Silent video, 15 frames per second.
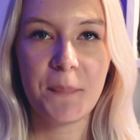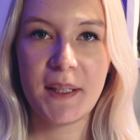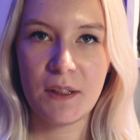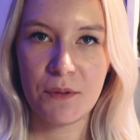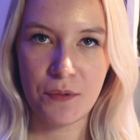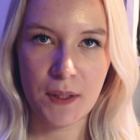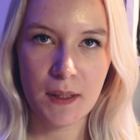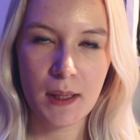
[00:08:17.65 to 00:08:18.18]

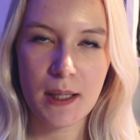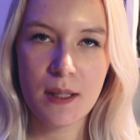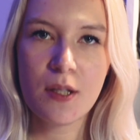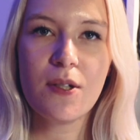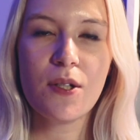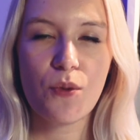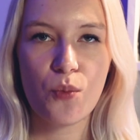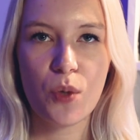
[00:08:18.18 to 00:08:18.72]
in
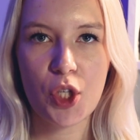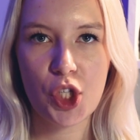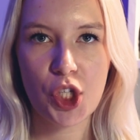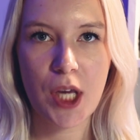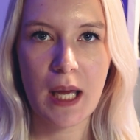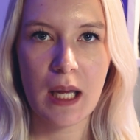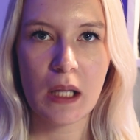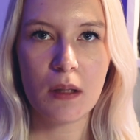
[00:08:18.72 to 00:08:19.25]
Finland, which
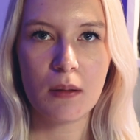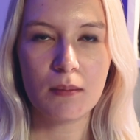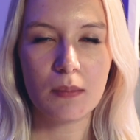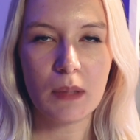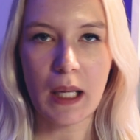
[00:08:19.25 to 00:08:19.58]
can